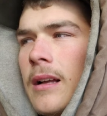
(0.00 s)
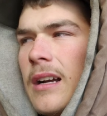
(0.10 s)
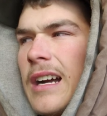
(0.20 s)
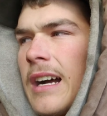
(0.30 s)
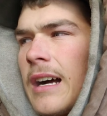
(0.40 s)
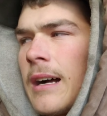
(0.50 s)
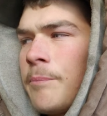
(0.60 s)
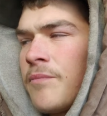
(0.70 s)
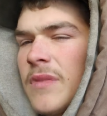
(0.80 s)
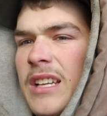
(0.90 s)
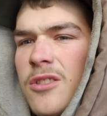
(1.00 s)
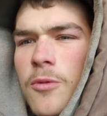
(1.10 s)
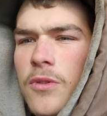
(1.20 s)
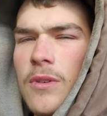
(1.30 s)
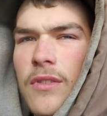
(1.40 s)
Like
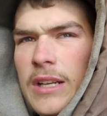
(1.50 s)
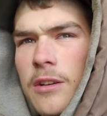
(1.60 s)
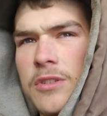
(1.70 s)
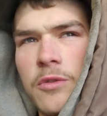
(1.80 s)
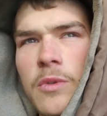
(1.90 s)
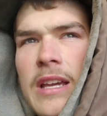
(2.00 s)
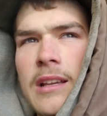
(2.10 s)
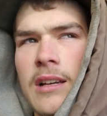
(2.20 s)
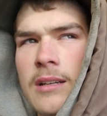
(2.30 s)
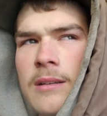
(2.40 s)
2-3 videos a week,